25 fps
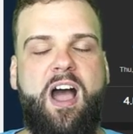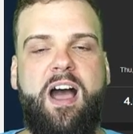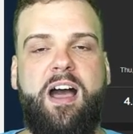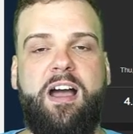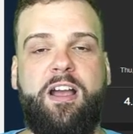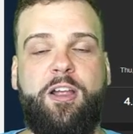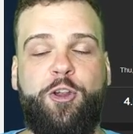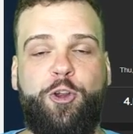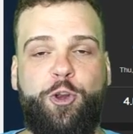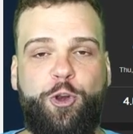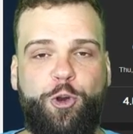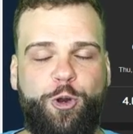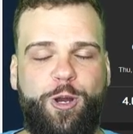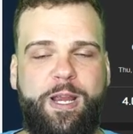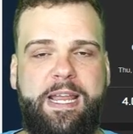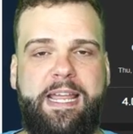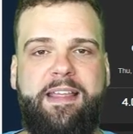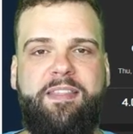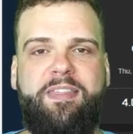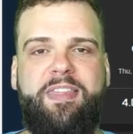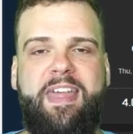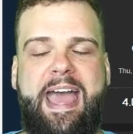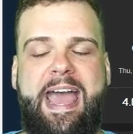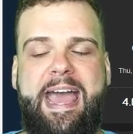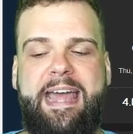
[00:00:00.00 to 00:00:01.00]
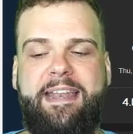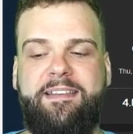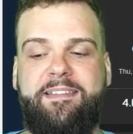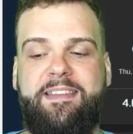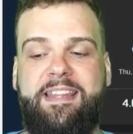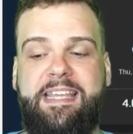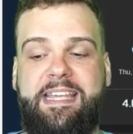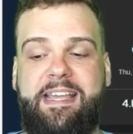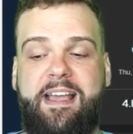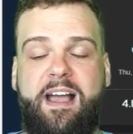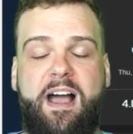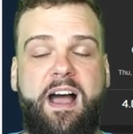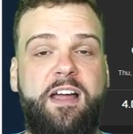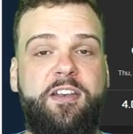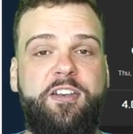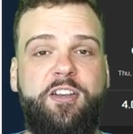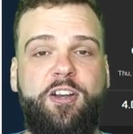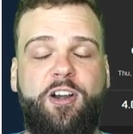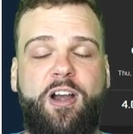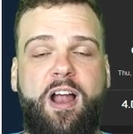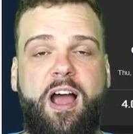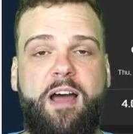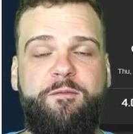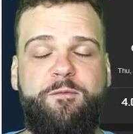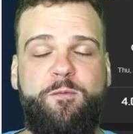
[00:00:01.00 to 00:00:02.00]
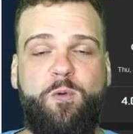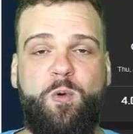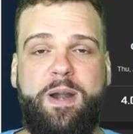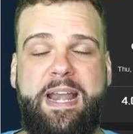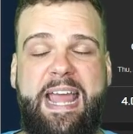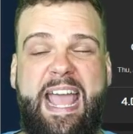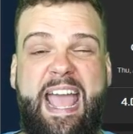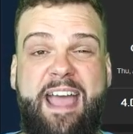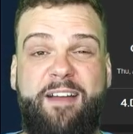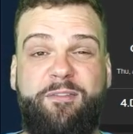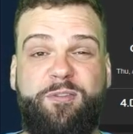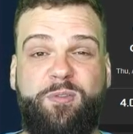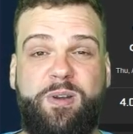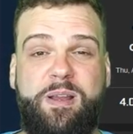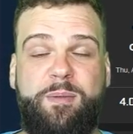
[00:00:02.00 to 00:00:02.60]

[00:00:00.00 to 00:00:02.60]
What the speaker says: agree that the under on 4.5